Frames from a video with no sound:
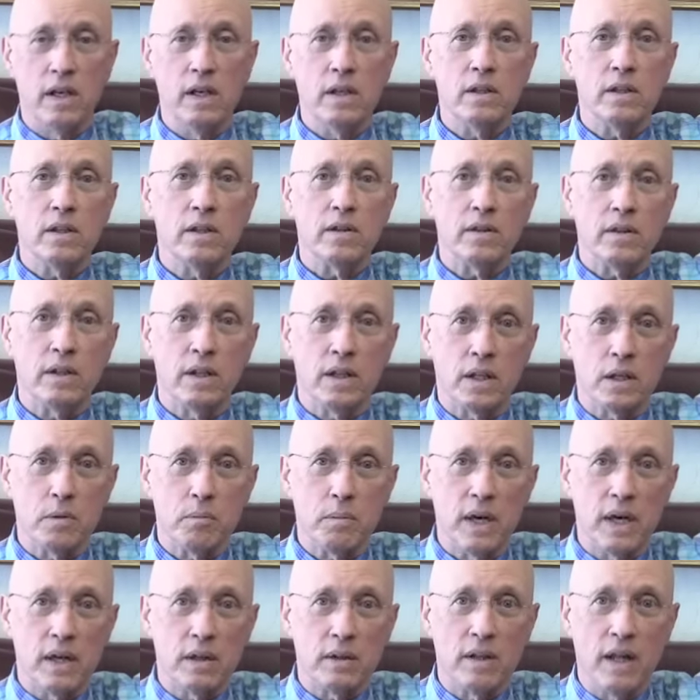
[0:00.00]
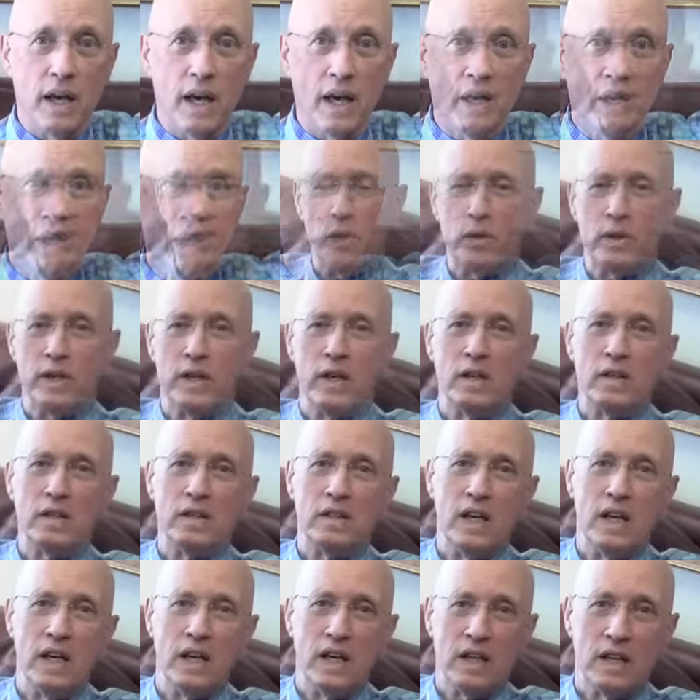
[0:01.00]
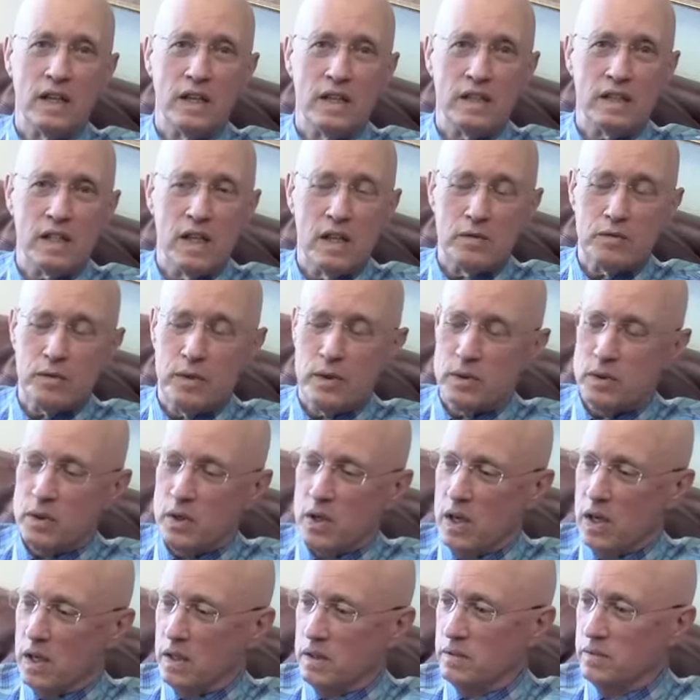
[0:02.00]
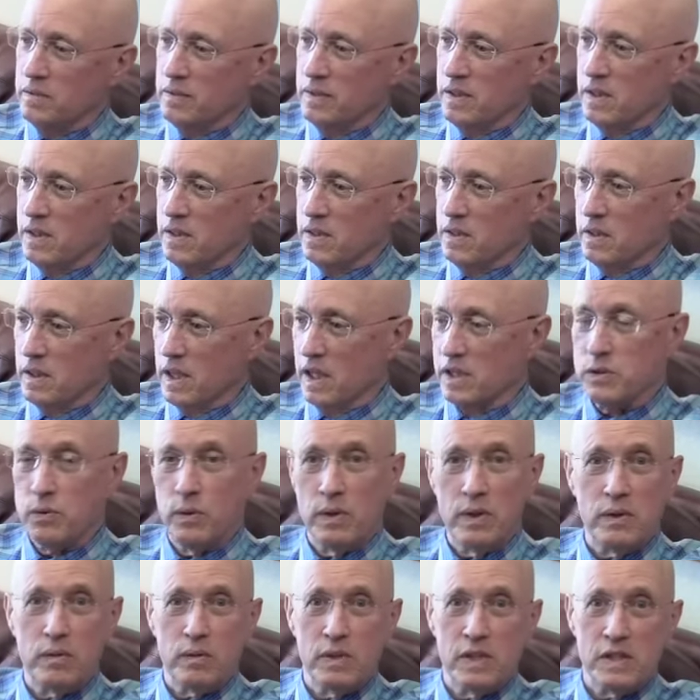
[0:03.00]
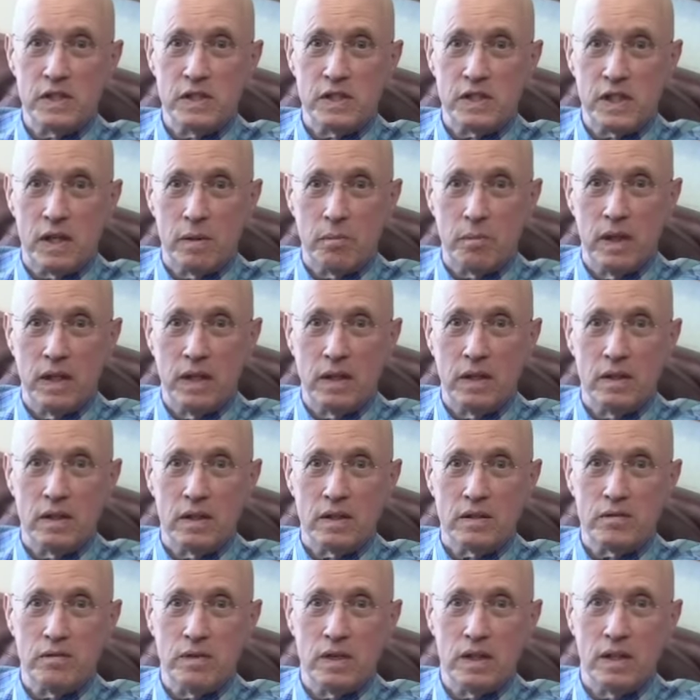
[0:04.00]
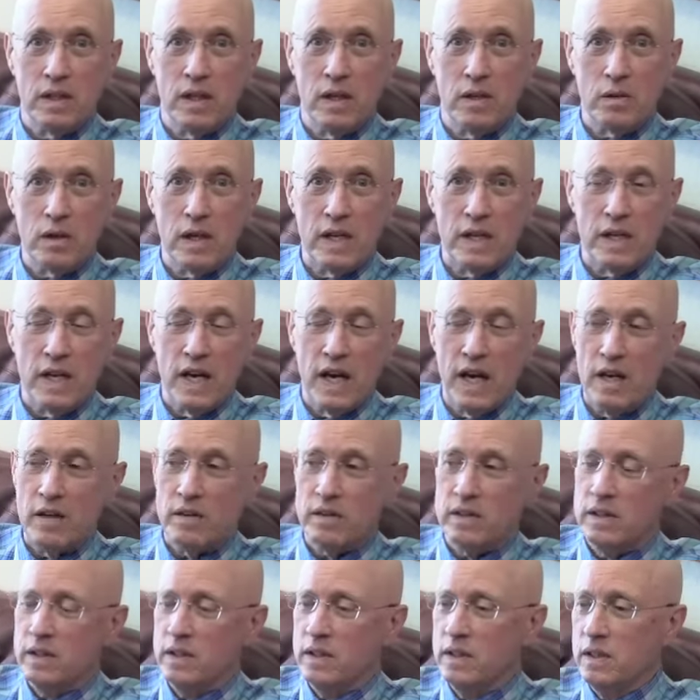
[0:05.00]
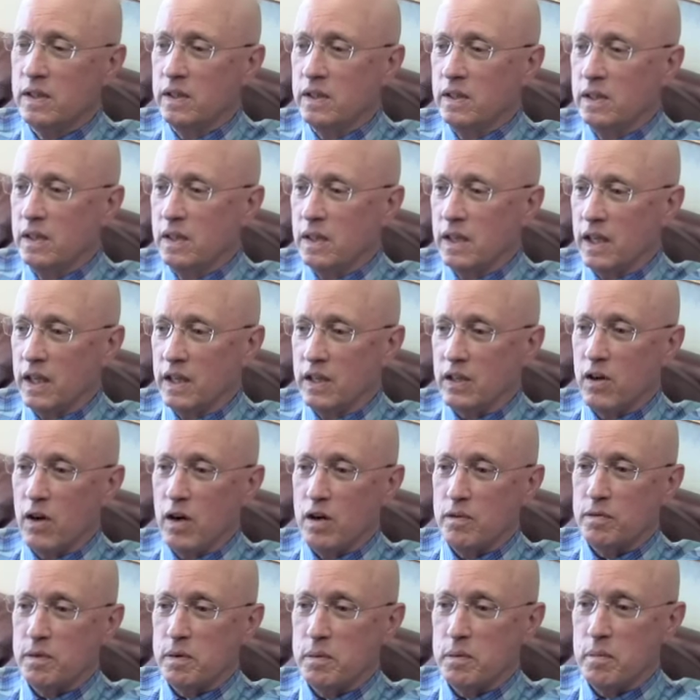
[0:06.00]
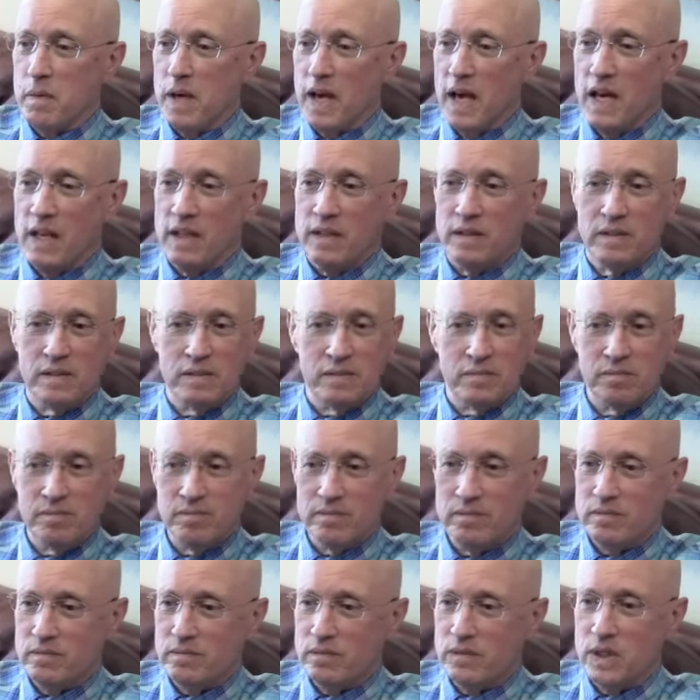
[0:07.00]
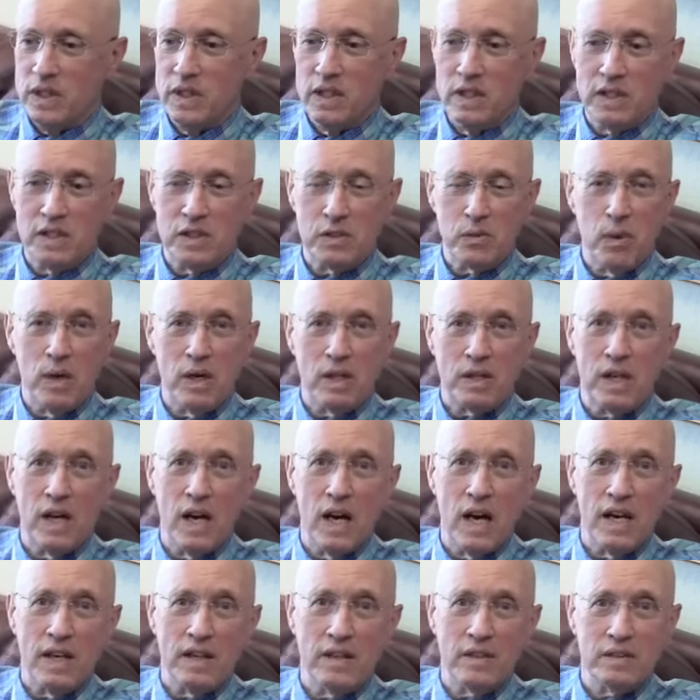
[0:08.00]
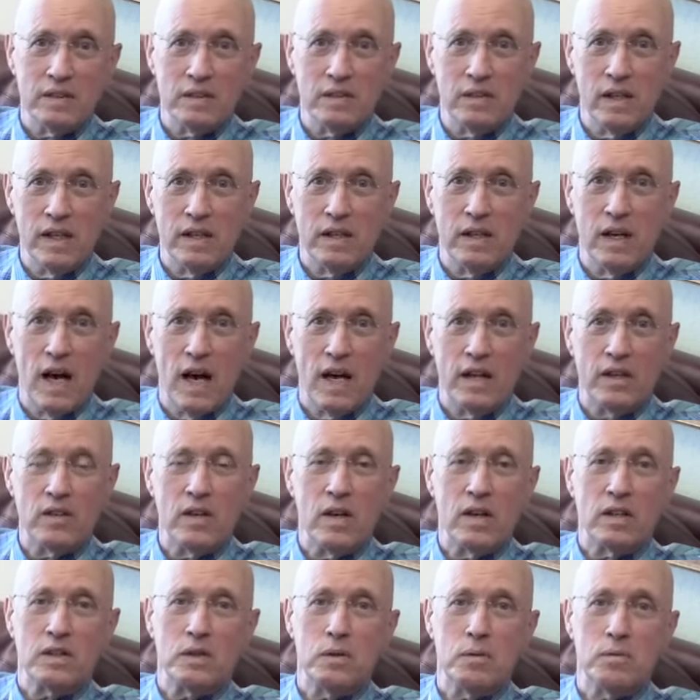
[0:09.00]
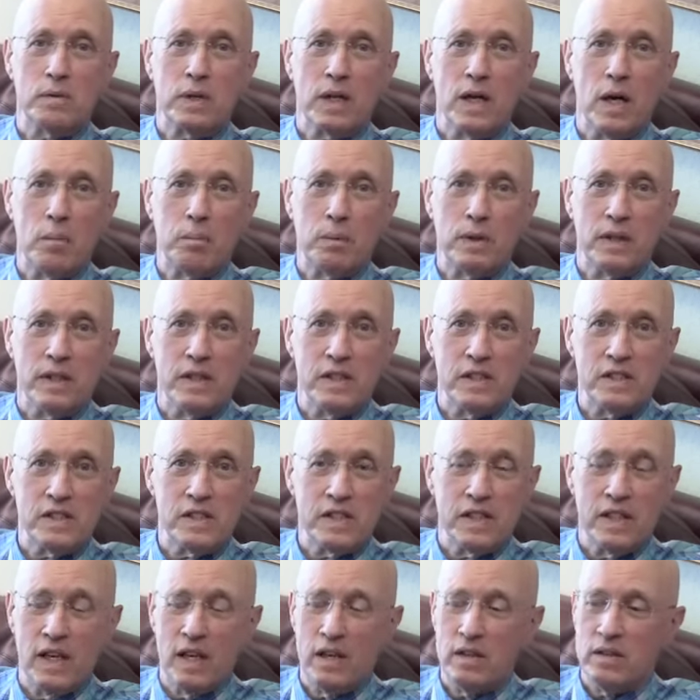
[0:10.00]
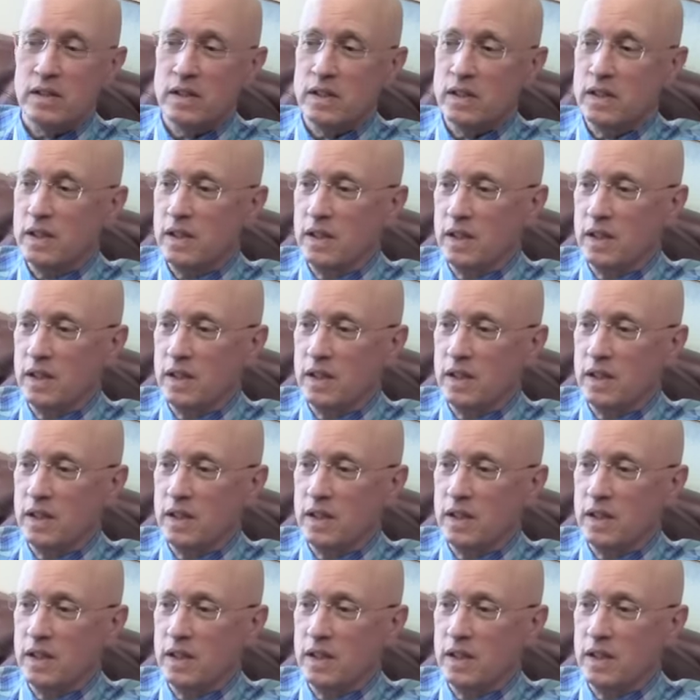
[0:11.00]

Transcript: I hate to think about that. So the other day I got a telephone call, and that's one of the reasons I'm making this video right now. Got a call from a man, really swell guy, great guy. I talked to him a couple of years ago.